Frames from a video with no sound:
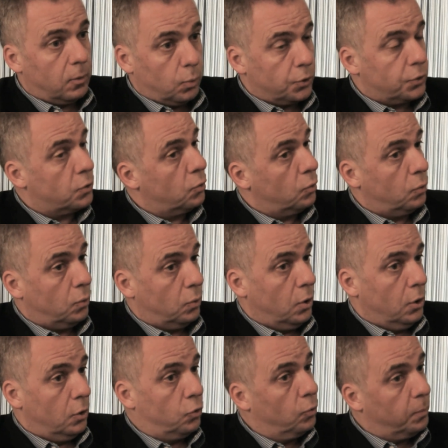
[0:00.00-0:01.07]
want to
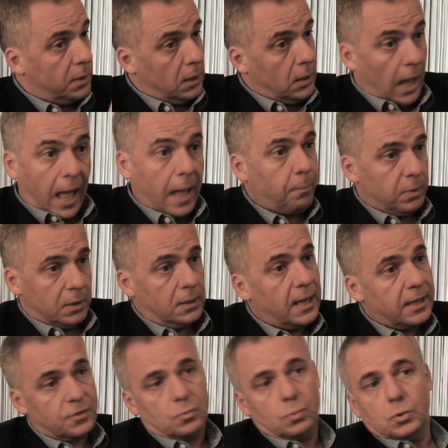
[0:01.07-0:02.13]
be happy.
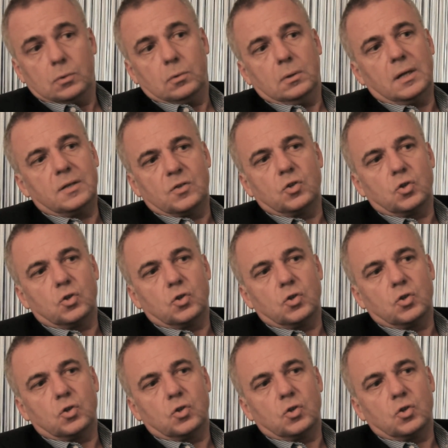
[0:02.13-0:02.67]
That's a